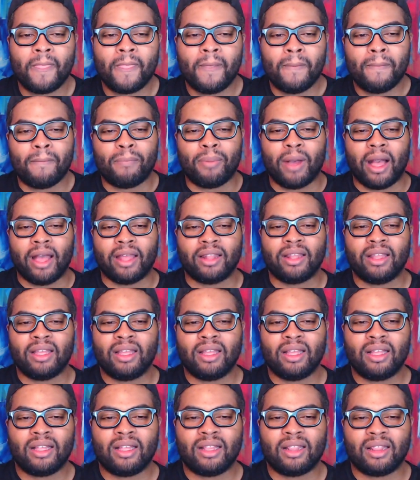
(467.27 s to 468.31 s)
But,
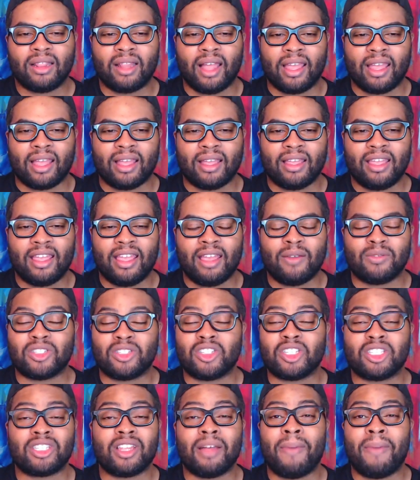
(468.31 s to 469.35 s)
like, it was
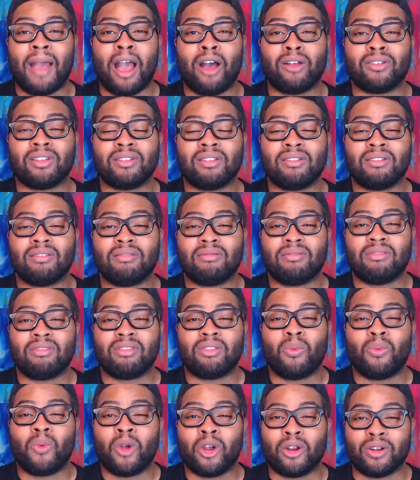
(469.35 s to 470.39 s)
just about
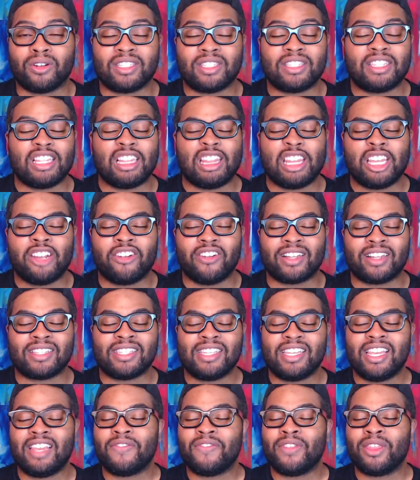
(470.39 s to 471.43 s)
the words, the lyrics.
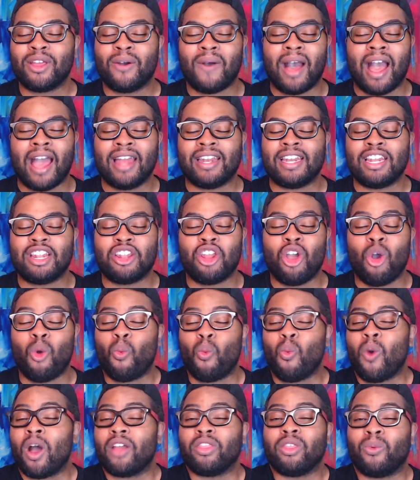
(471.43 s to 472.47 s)
Even though I didn't know
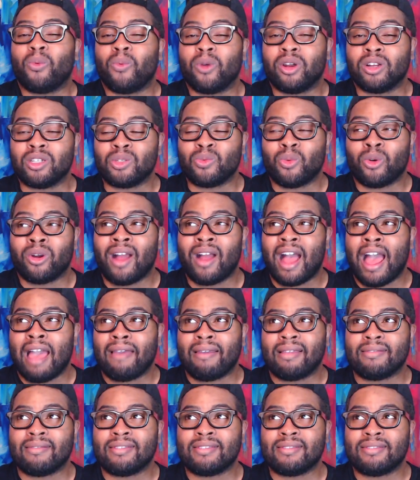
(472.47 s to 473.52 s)
what the words were, I
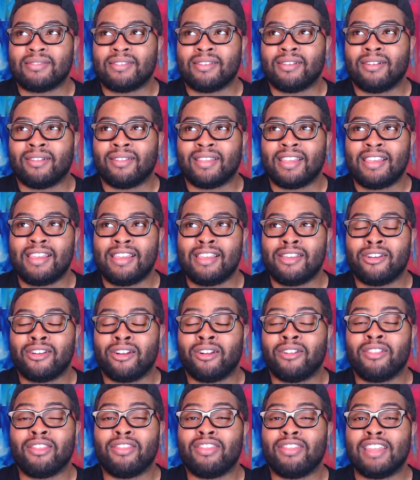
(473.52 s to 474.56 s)
could still
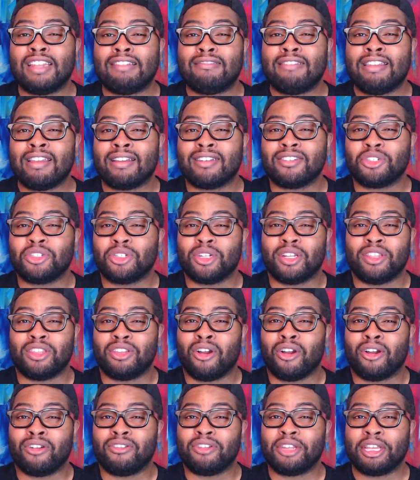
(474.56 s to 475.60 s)
hear the diction and the
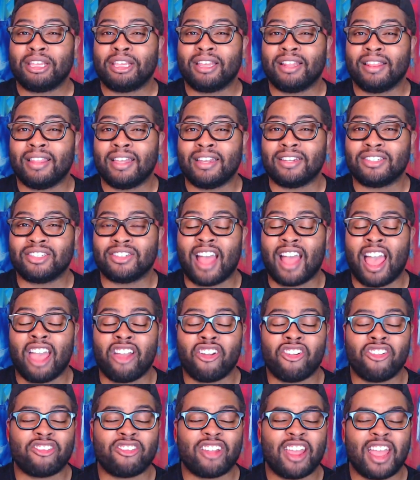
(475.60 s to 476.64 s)
articulation. I
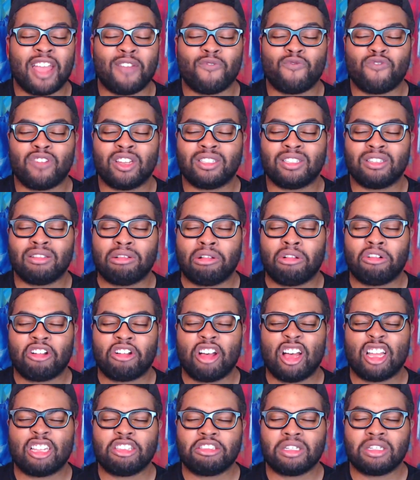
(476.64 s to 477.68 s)
heard every single
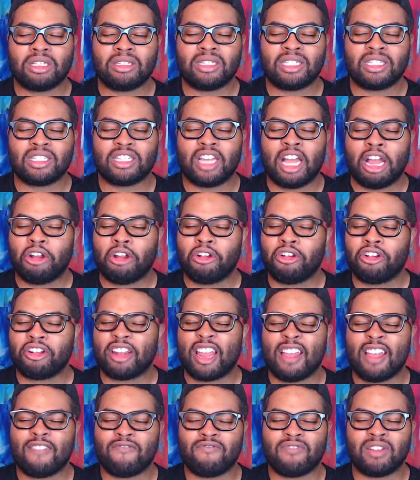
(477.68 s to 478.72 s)
consonant. I heard
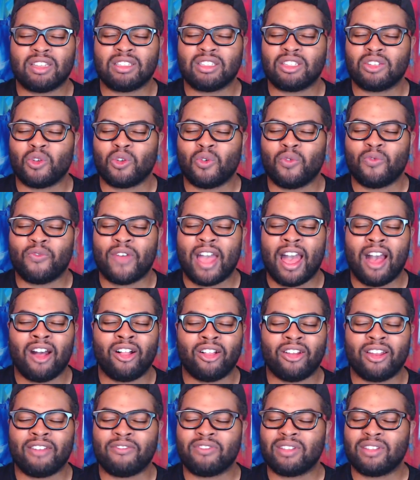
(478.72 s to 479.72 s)
every single vowel.